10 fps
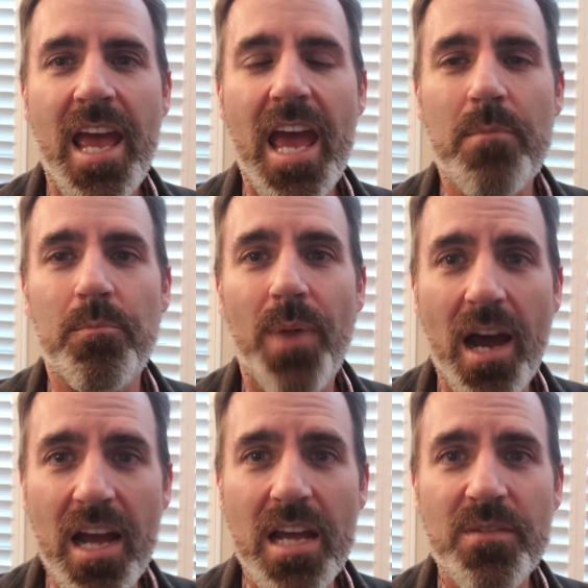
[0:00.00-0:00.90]
And
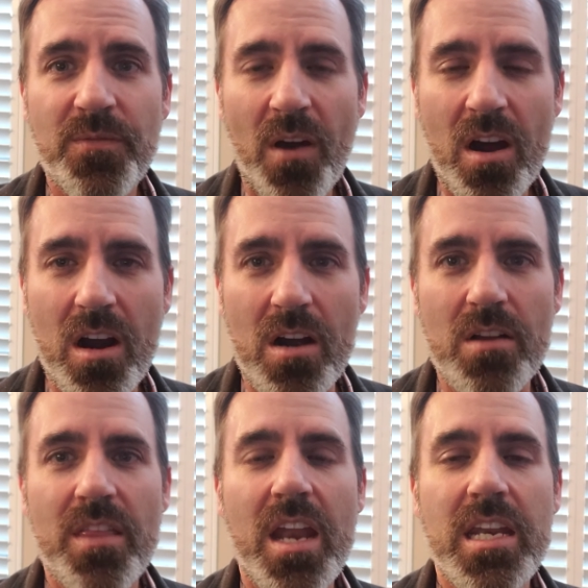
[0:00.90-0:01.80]
by far,
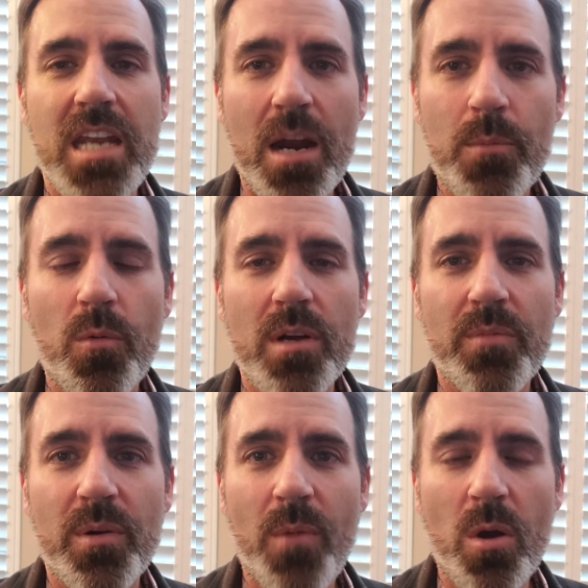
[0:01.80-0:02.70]
the number one
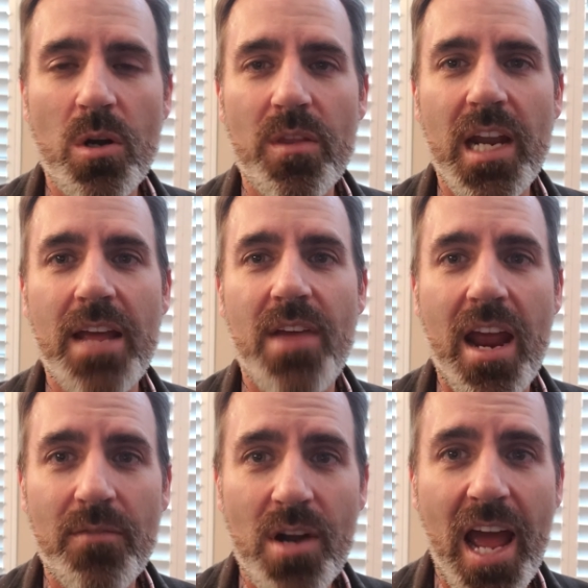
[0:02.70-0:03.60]
promoter that I've
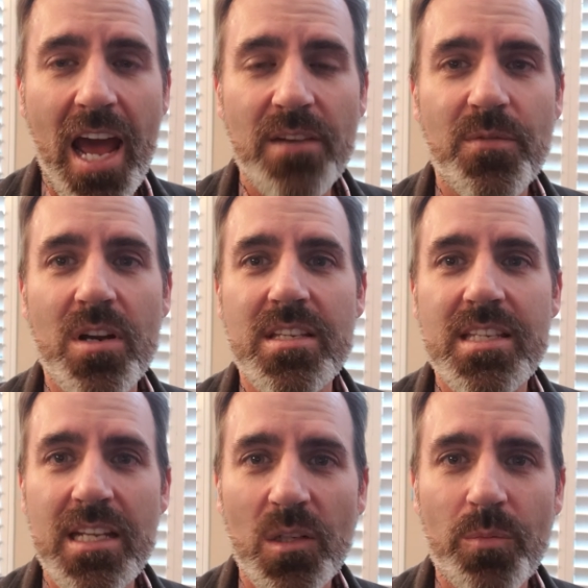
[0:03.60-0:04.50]
ever had for a
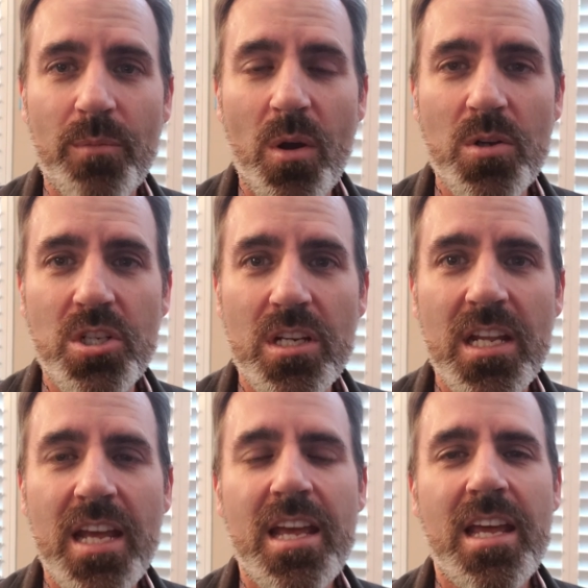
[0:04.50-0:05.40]
single promotion
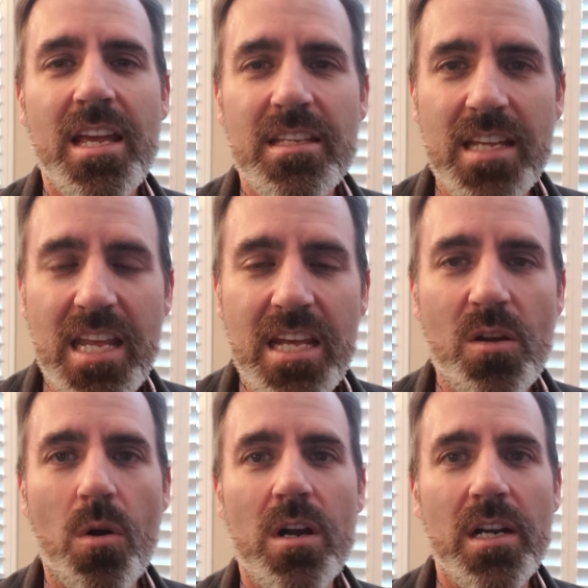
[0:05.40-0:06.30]
is
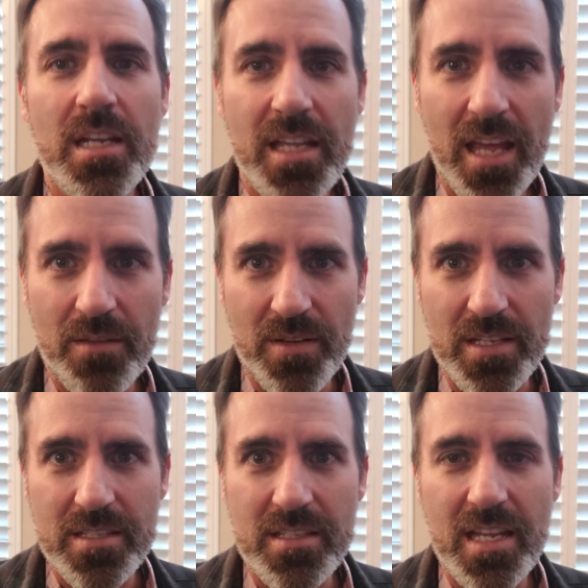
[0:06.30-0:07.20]
Igor
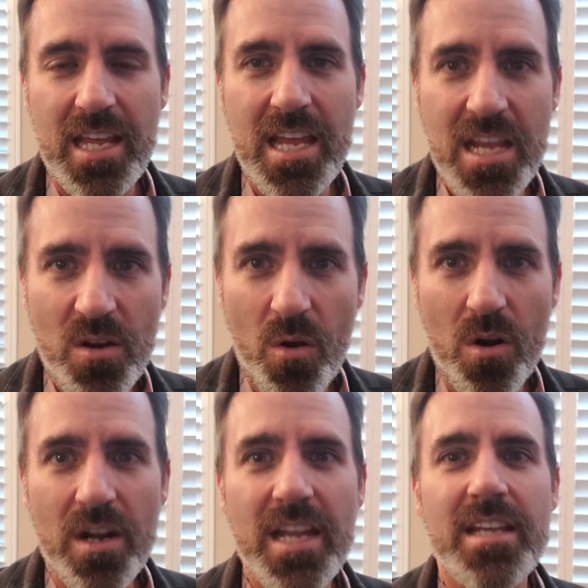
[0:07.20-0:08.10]
Kheifets.
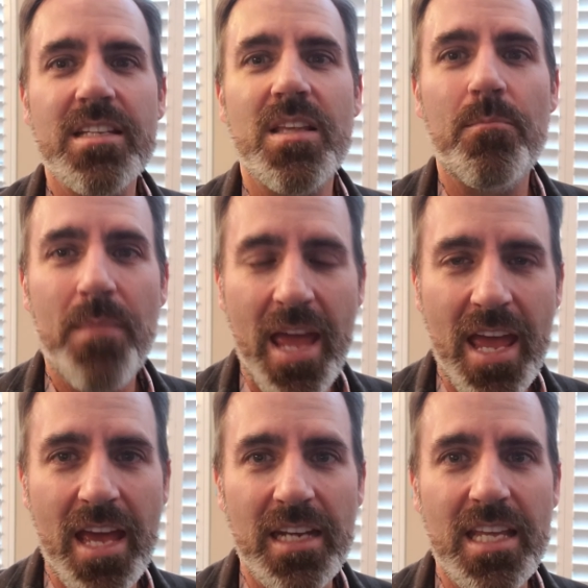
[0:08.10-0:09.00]
Igor is the
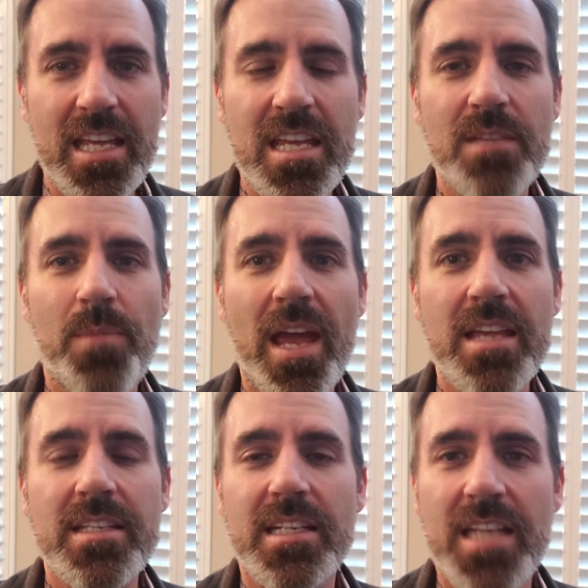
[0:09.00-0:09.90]
man. He
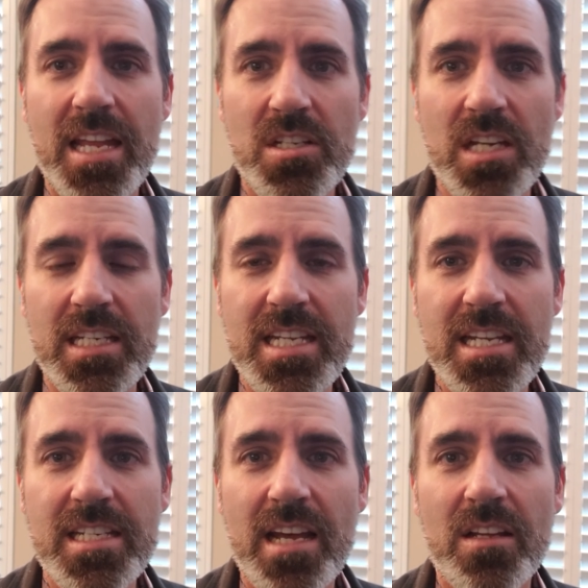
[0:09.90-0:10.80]
pays attention to
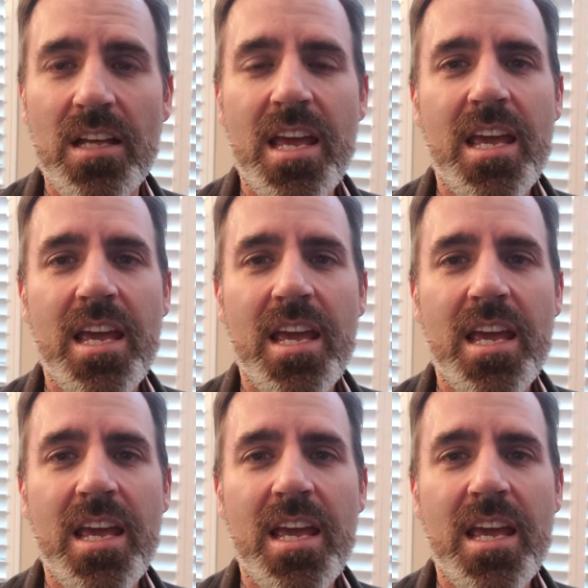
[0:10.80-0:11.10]
detail.